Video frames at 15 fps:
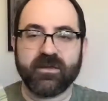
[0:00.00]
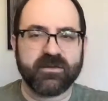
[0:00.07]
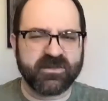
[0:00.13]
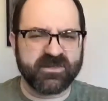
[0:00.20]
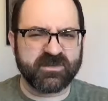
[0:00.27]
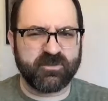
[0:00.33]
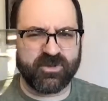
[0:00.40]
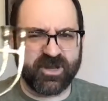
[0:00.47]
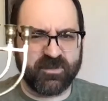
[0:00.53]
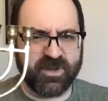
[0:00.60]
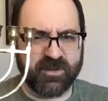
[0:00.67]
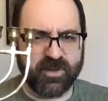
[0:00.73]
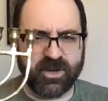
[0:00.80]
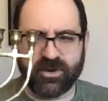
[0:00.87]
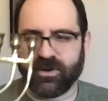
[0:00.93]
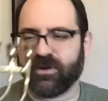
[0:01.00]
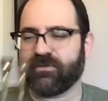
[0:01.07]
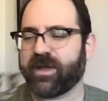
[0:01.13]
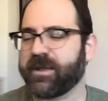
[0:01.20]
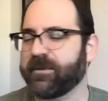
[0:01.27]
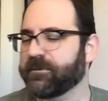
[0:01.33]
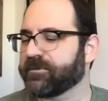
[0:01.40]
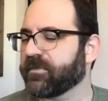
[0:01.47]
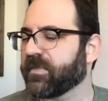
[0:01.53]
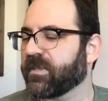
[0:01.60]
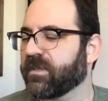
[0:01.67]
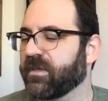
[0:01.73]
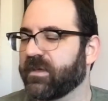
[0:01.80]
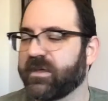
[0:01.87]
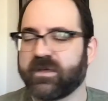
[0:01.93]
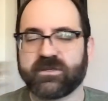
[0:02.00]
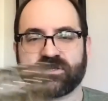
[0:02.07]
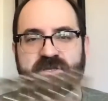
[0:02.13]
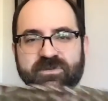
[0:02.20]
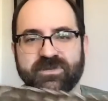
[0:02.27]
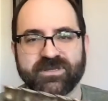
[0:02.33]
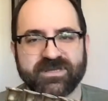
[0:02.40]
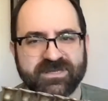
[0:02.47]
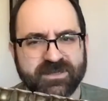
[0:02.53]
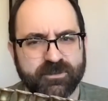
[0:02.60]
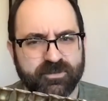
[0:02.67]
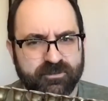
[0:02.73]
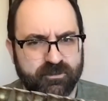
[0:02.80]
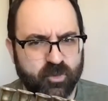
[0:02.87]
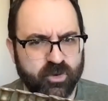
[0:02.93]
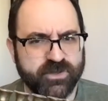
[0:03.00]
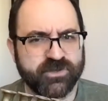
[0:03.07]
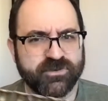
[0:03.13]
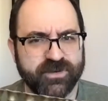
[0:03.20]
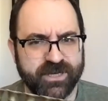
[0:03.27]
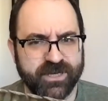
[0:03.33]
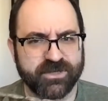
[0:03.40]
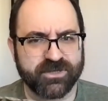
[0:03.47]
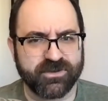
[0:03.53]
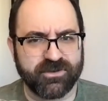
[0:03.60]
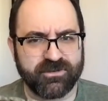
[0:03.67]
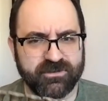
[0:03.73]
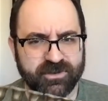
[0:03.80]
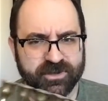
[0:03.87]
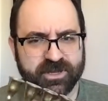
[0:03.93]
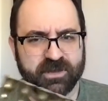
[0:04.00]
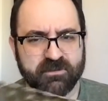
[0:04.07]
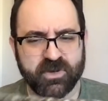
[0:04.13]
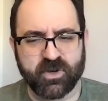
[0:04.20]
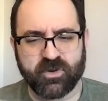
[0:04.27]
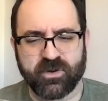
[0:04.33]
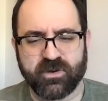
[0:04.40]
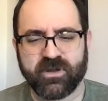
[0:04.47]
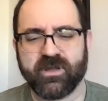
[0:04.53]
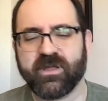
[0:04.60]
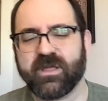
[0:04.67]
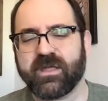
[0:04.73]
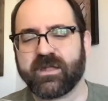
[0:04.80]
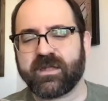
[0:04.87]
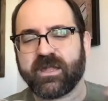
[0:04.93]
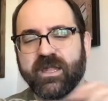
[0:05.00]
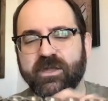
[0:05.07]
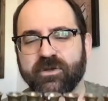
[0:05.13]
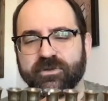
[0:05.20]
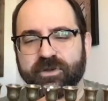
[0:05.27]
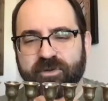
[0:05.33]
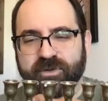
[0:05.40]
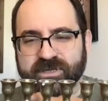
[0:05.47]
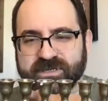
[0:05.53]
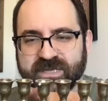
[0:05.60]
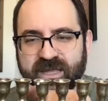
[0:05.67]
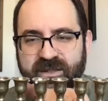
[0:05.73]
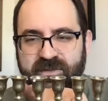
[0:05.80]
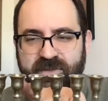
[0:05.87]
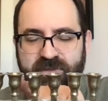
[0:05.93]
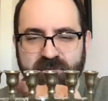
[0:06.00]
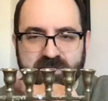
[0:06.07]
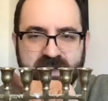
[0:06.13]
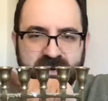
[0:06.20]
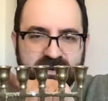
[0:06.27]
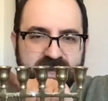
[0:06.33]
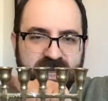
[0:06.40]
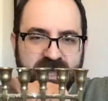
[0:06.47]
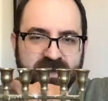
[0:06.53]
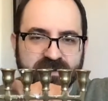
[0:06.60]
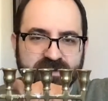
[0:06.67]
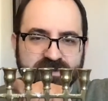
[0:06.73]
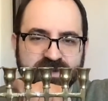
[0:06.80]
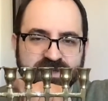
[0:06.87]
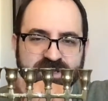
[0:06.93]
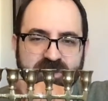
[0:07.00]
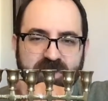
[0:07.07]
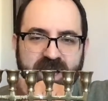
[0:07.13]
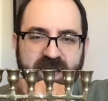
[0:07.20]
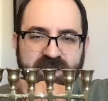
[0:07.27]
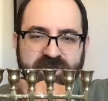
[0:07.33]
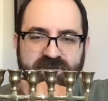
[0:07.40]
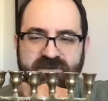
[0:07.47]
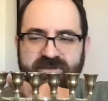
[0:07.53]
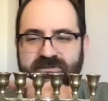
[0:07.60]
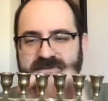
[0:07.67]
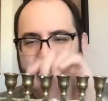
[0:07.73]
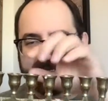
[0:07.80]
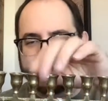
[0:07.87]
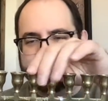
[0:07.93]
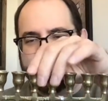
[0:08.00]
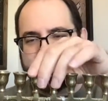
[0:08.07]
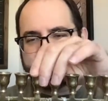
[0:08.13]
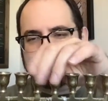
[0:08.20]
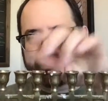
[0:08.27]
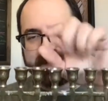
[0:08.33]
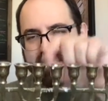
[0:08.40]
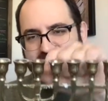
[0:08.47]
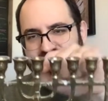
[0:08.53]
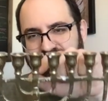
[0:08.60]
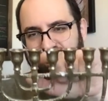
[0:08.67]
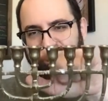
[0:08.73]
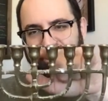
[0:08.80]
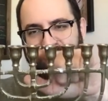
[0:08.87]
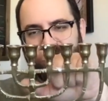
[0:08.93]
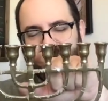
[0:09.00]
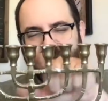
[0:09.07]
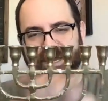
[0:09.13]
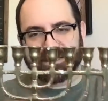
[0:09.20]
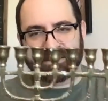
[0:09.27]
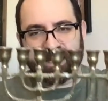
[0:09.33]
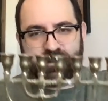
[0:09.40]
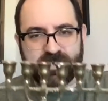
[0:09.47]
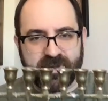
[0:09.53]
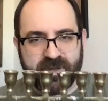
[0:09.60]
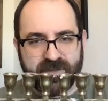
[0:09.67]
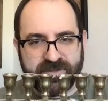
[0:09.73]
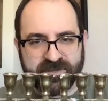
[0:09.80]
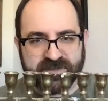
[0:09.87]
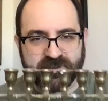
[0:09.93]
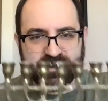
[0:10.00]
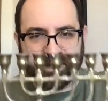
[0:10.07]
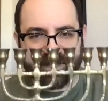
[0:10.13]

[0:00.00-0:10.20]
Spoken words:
It's a pretty big menorah, right? So this is a more traditional looking menorah. And you'll notice that the middle candle, the shamash, is actually not all that raised up on this one.